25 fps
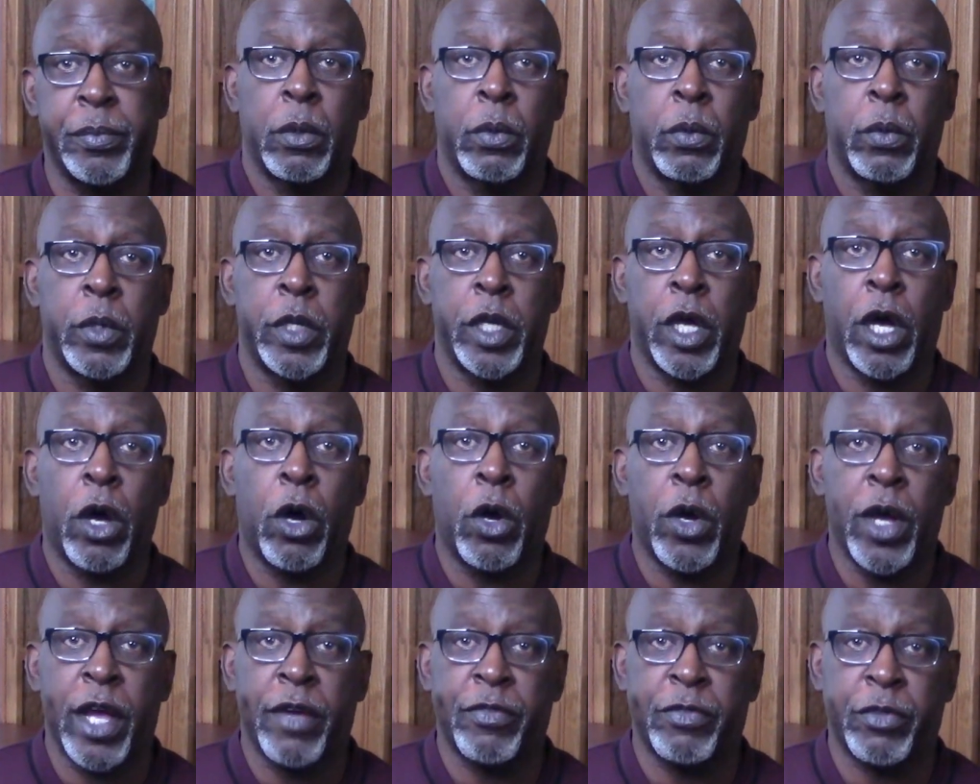We
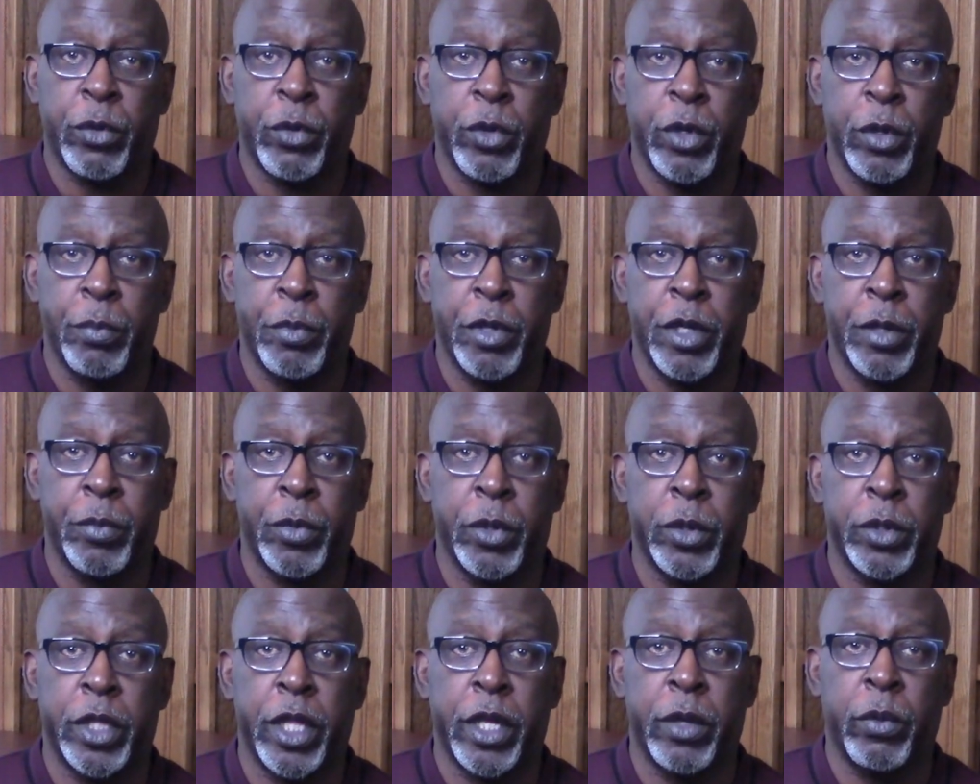all have to
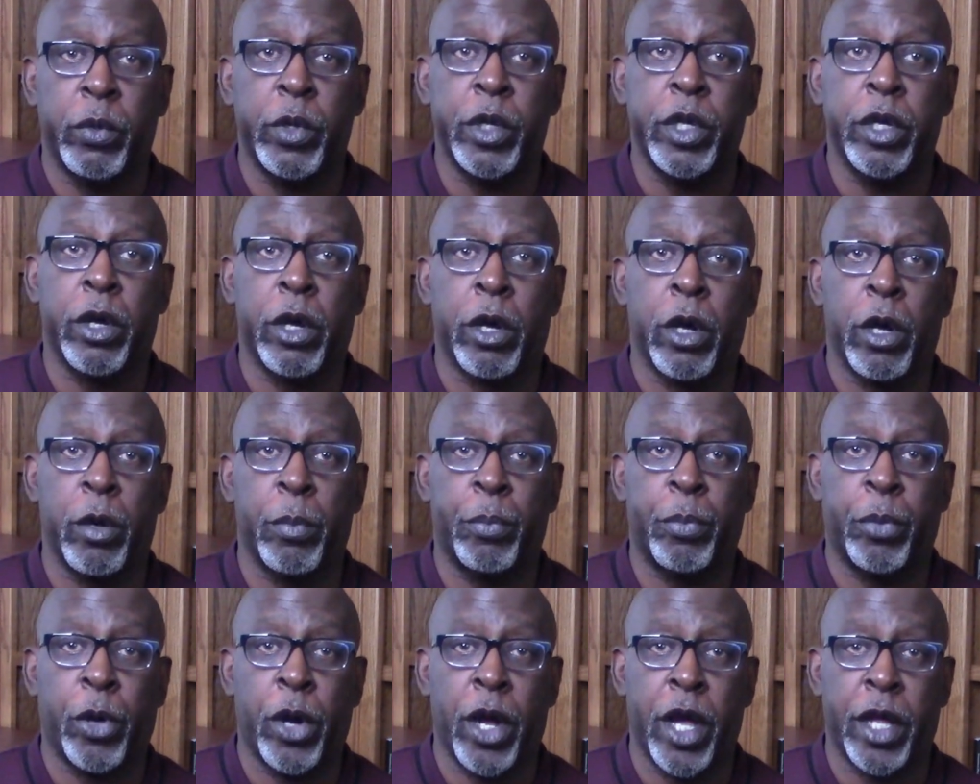remember that we are a
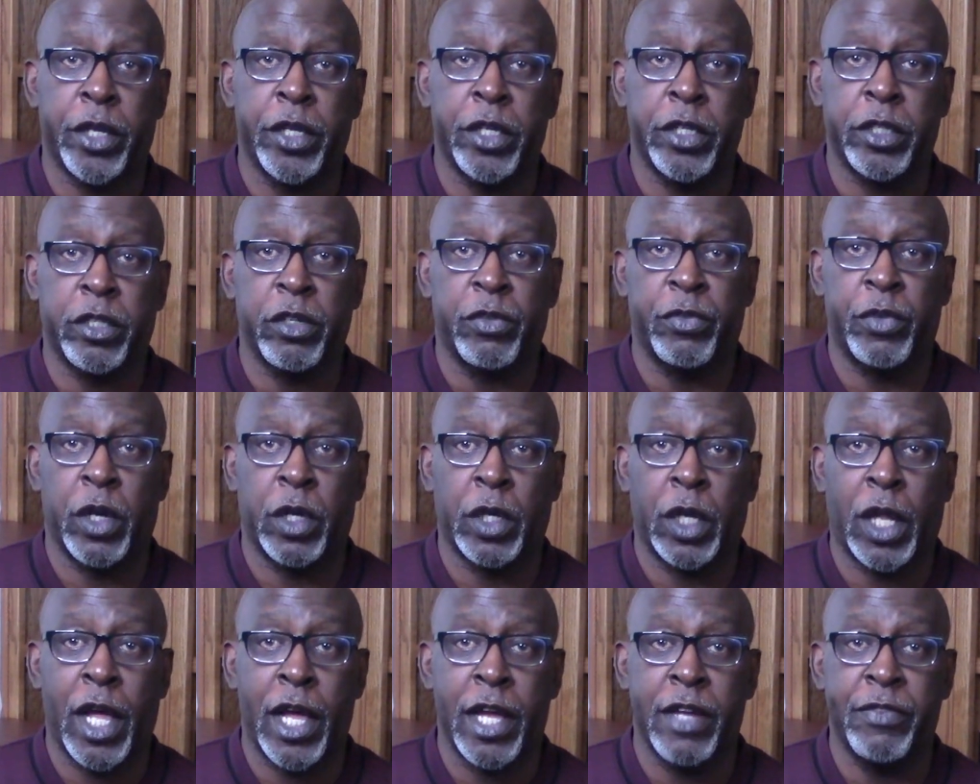product of
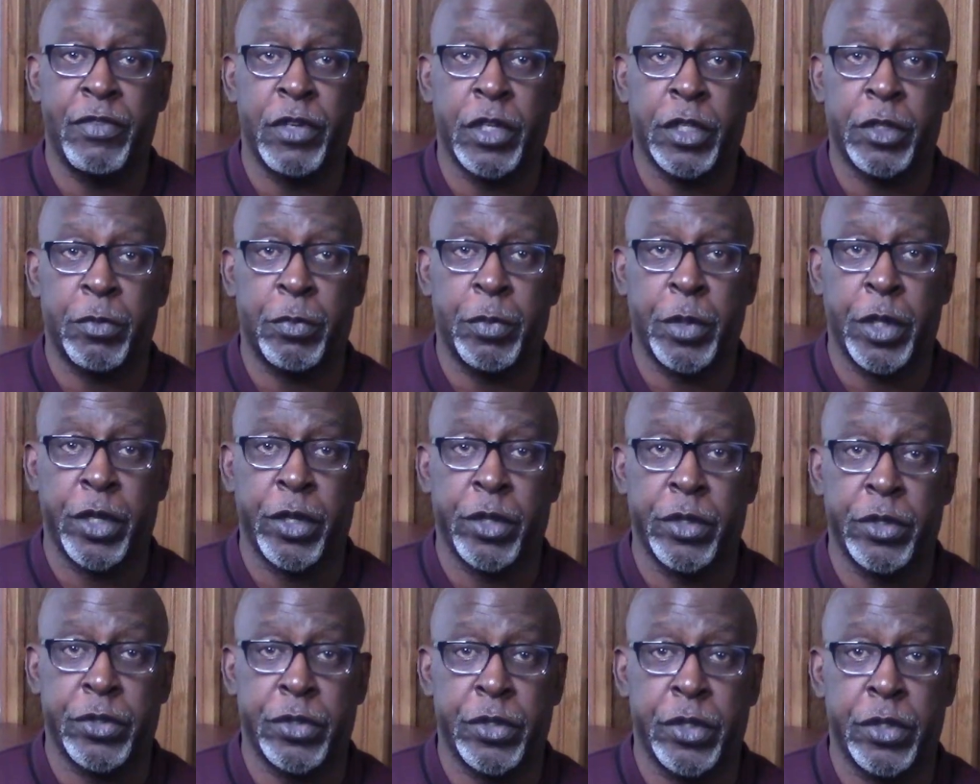our life
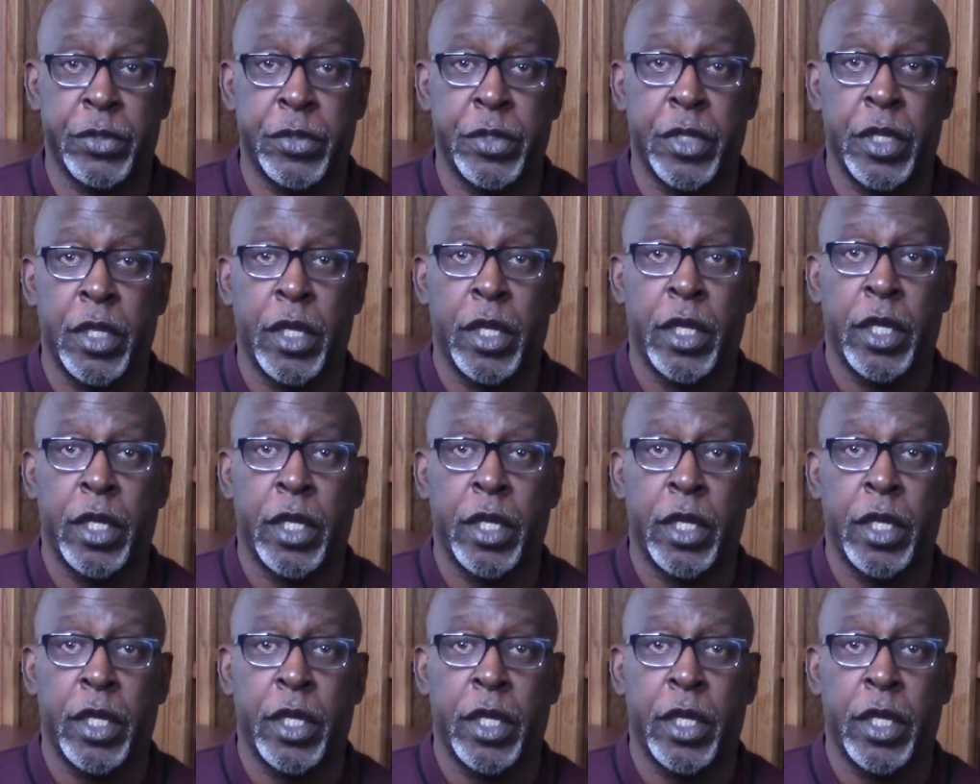experiences,